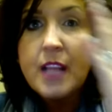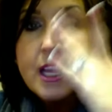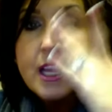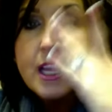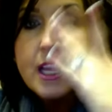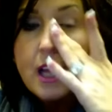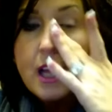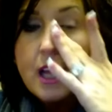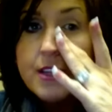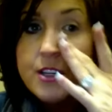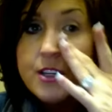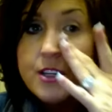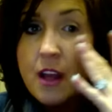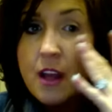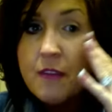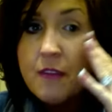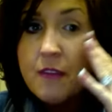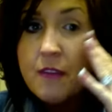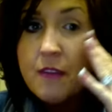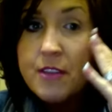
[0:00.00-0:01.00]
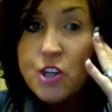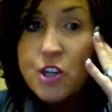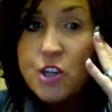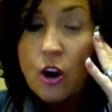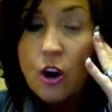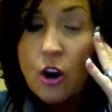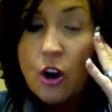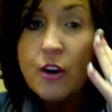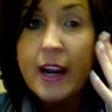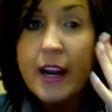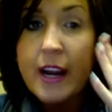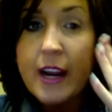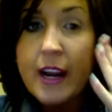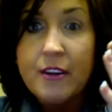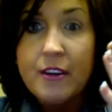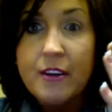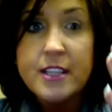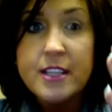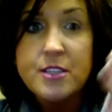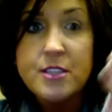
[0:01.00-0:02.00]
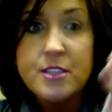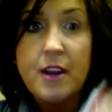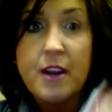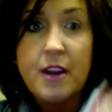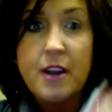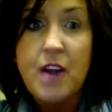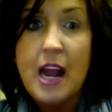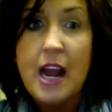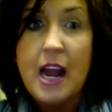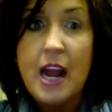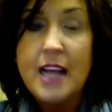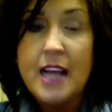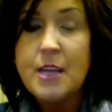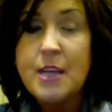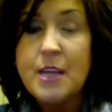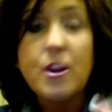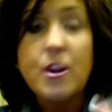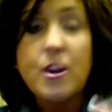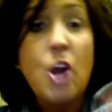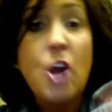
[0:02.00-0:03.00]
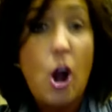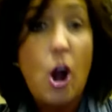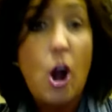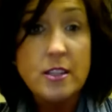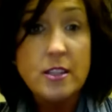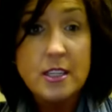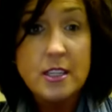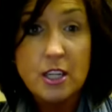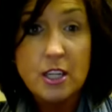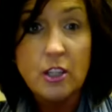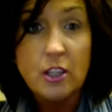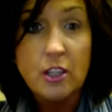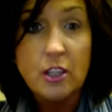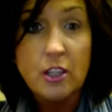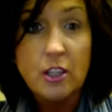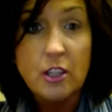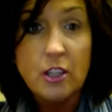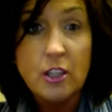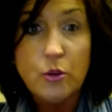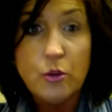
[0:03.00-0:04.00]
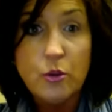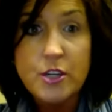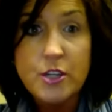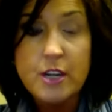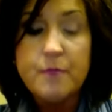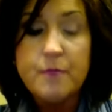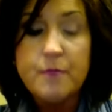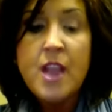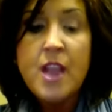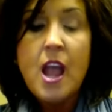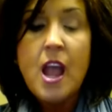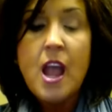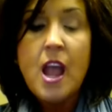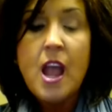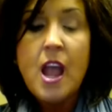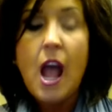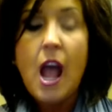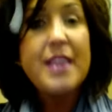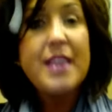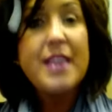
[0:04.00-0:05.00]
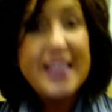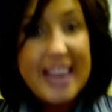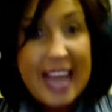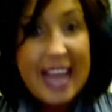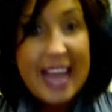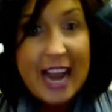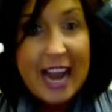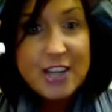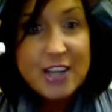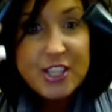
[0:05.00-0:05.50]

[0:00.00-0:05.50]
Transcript: of the darker areas around our eyes that would cause us to look older, they actually